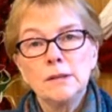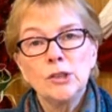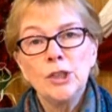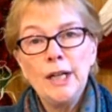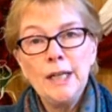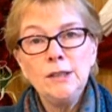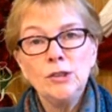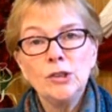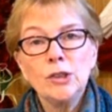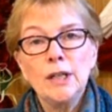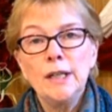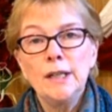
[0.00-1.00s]

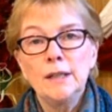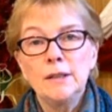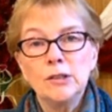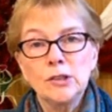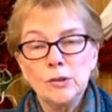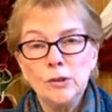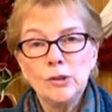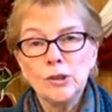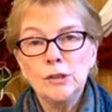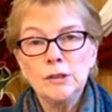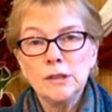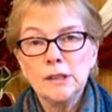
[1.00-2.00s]
change and the
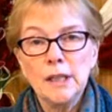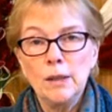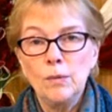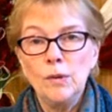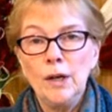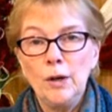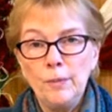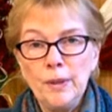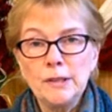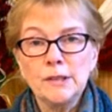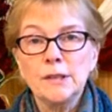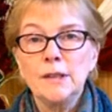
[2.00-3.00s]
solutions that will help
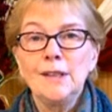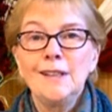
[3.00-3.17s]
us